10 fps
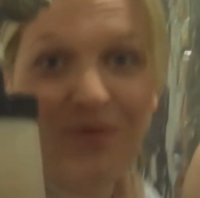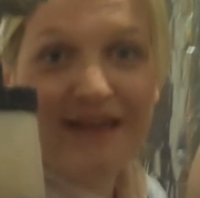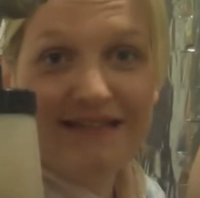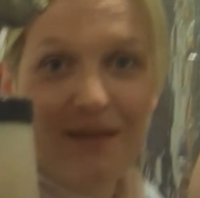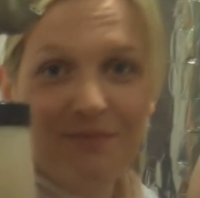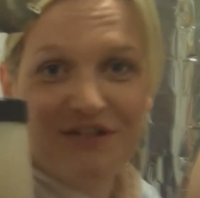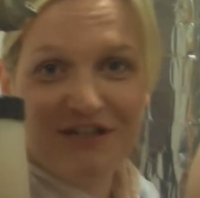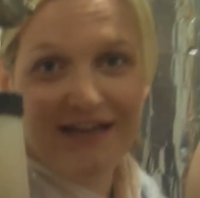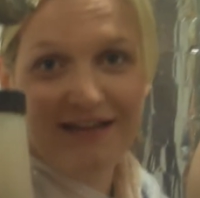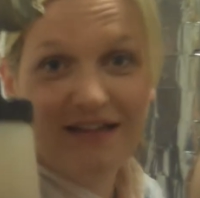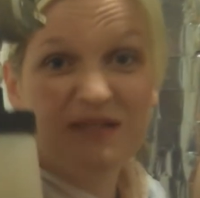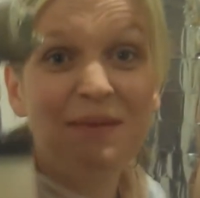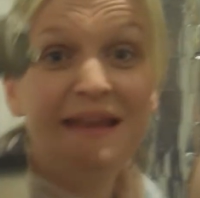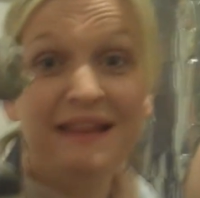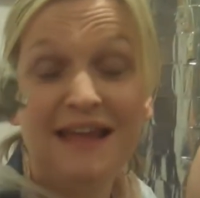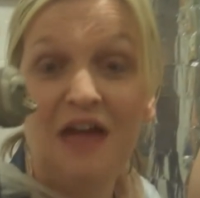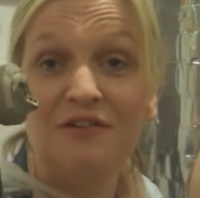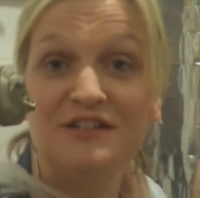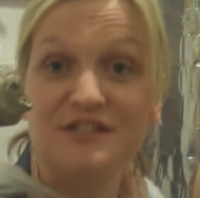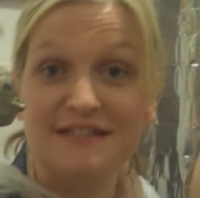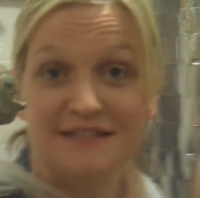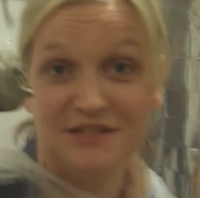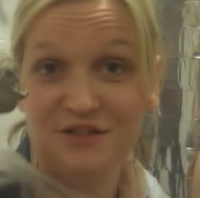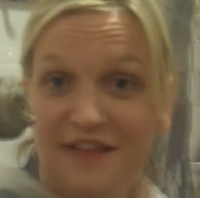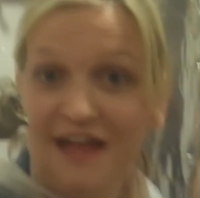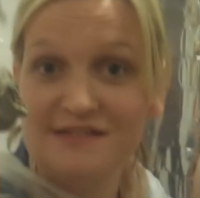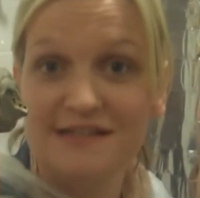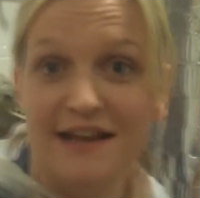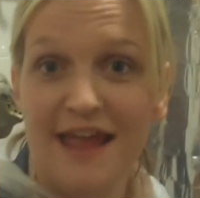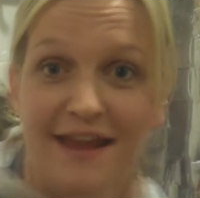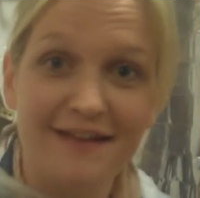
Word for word: spray tan machine that's been in the garage since 2008